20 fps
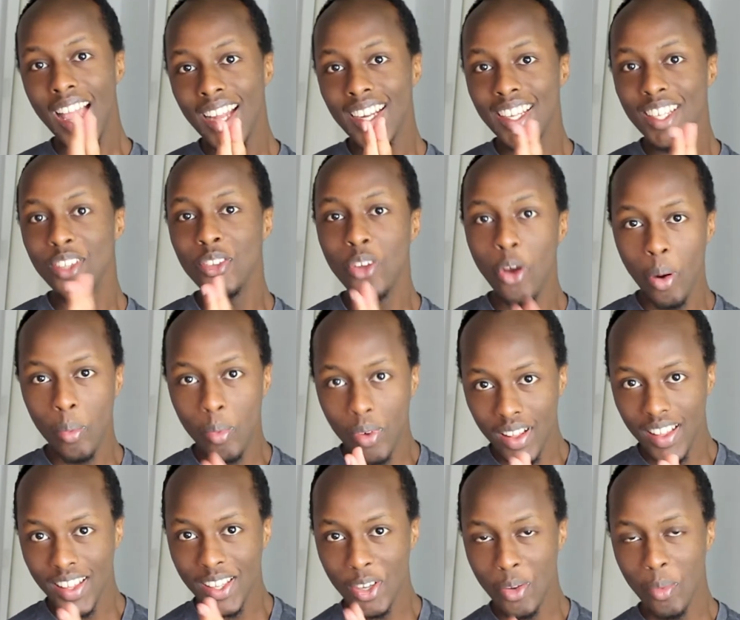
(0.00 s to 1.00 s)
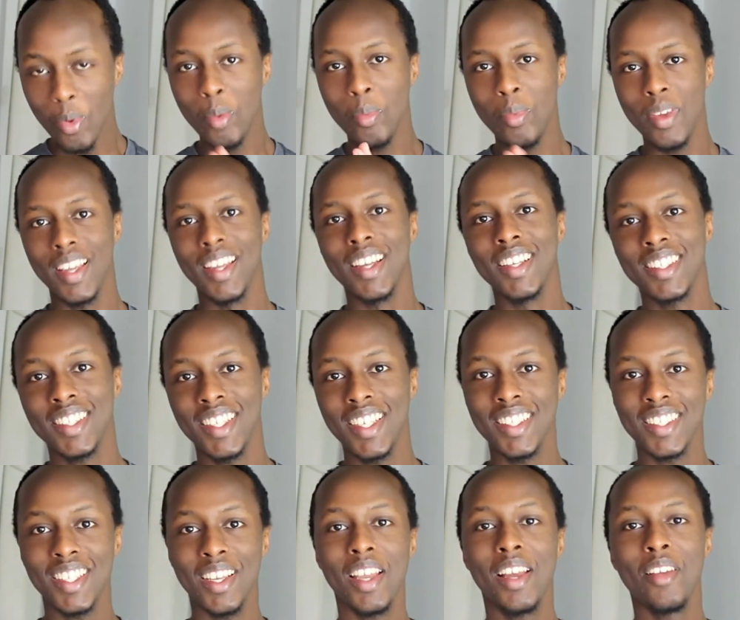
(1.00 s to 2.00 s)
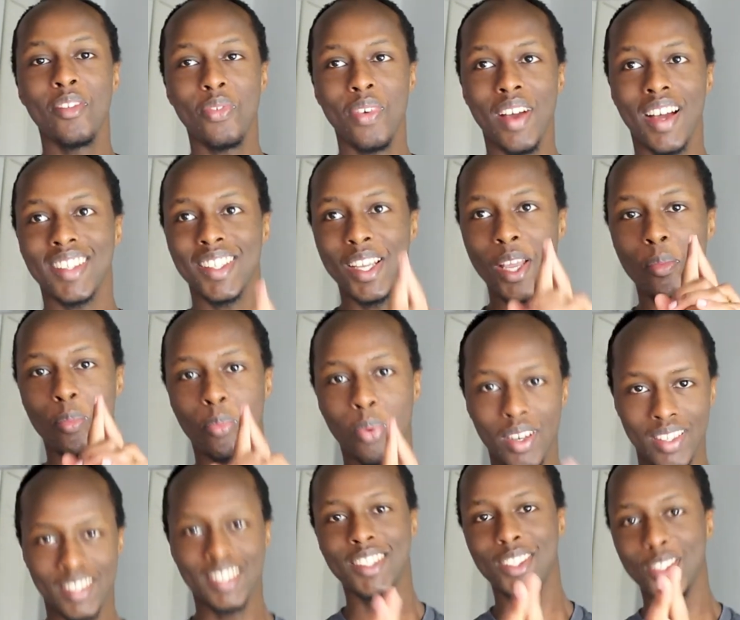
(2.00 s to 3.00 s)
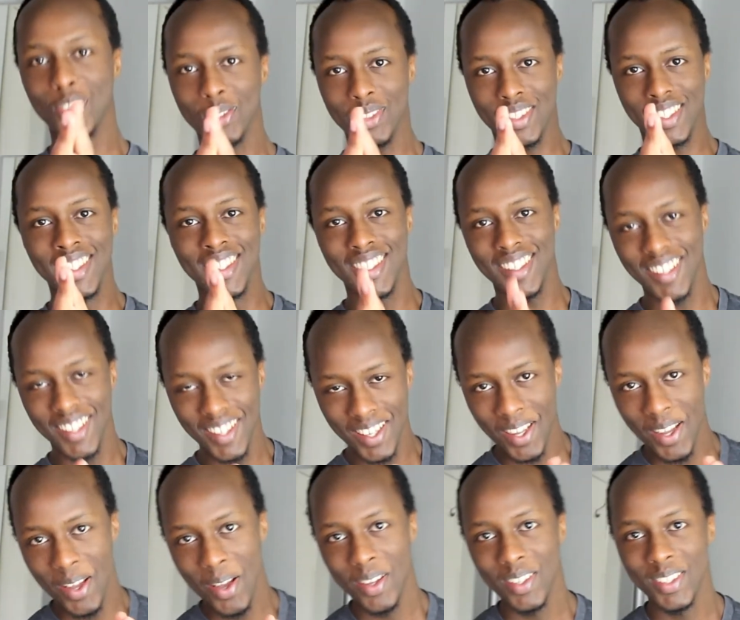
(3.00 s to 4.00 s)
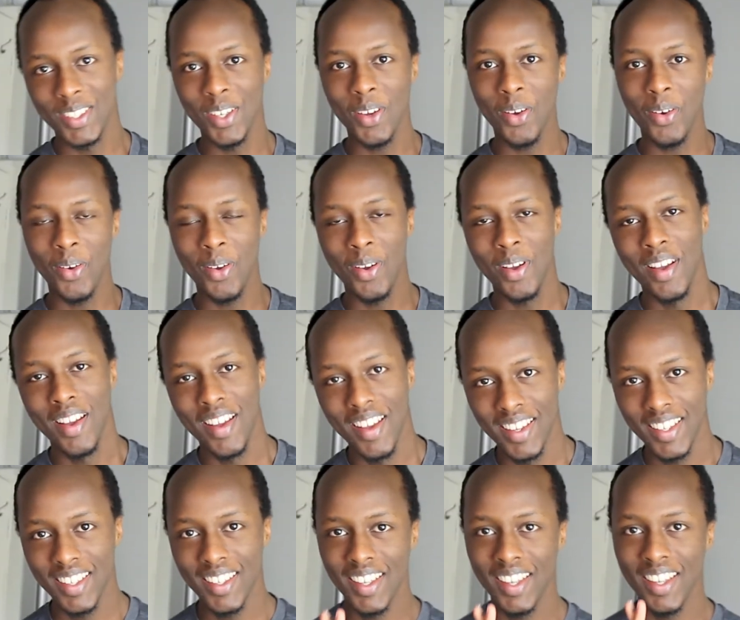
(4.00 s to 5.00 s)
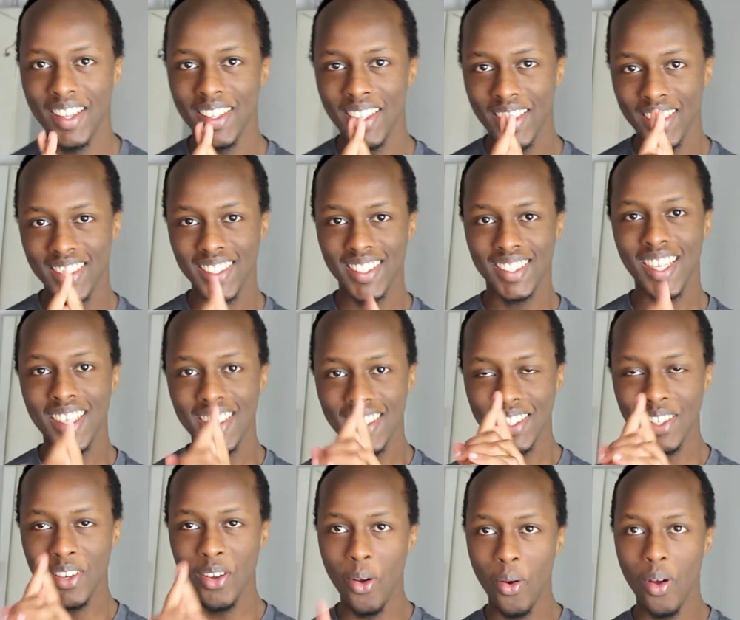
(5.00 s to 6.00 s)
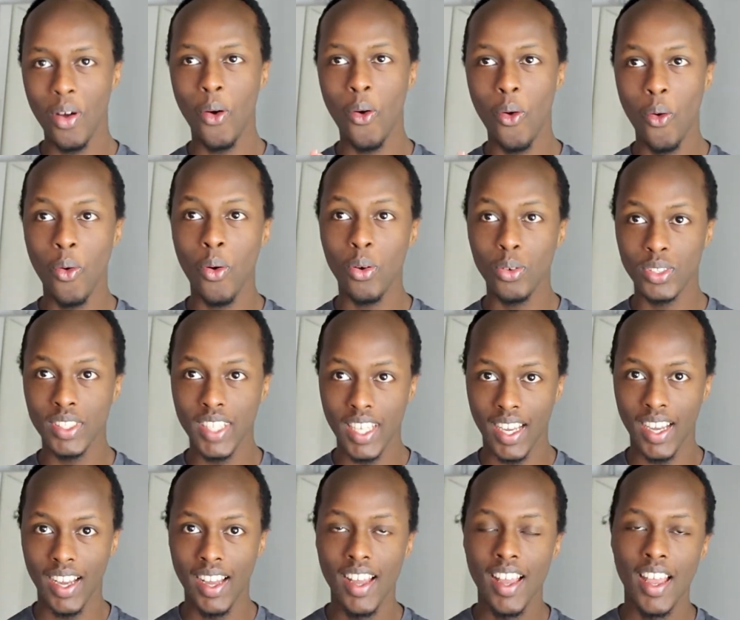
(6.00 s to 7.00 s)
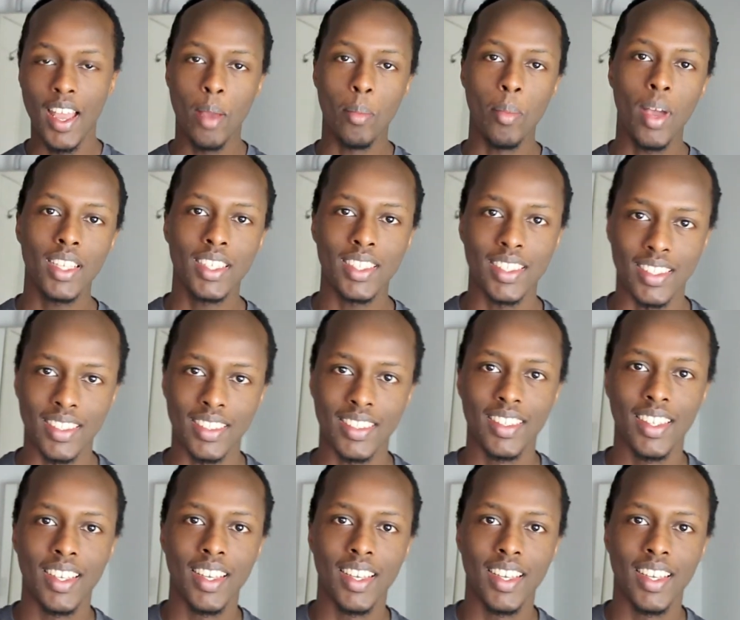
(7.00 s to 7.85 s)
any normal human being. She is, in fact, a prostitute. So he sends Hosea. Imagine